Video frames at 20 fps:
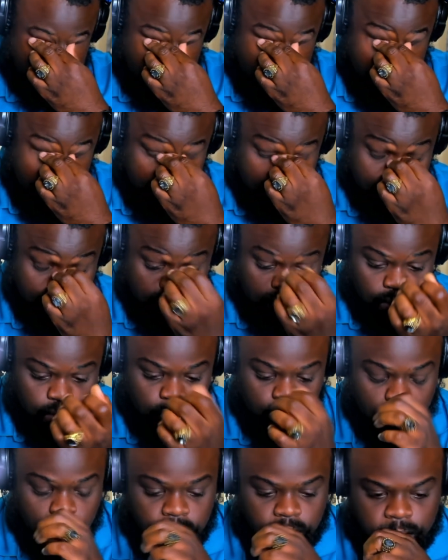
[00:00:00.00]
I still
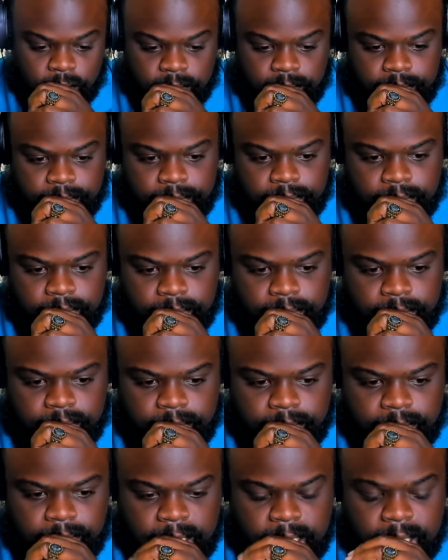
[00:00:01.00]
struggle
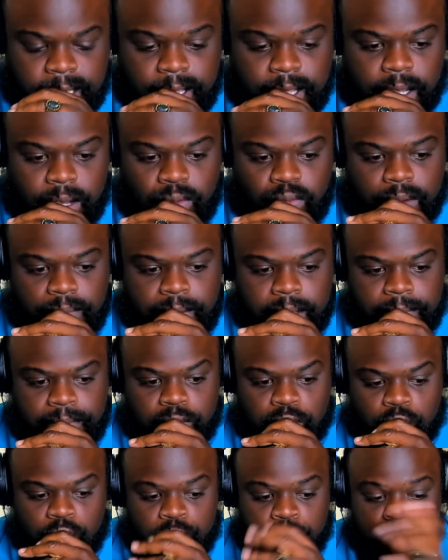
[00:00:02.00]
with people who